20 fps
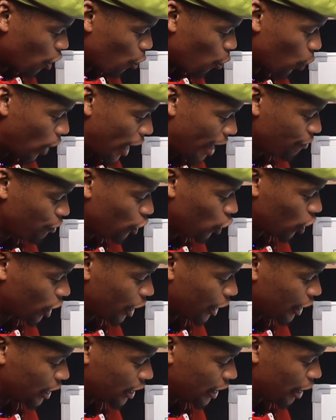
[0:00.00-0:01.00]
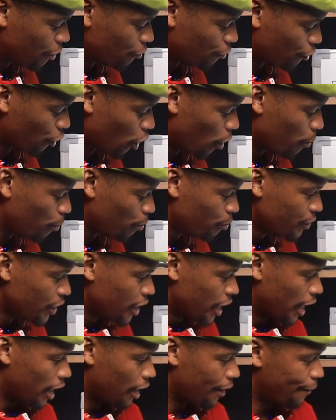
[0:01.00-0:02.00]
we'll have a look at it then from
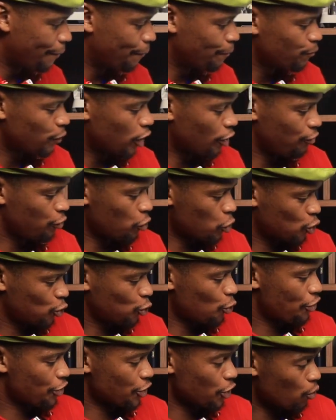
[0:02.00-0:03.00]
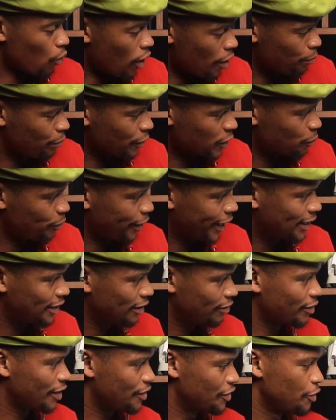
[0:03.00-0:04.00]
a 4-2-3-1
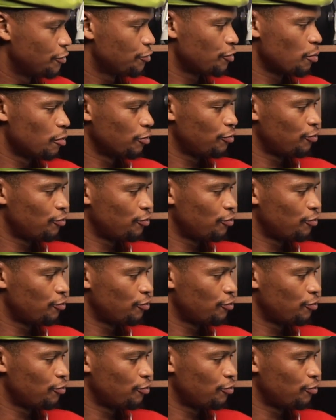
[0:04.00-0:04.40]
perspective, and then from a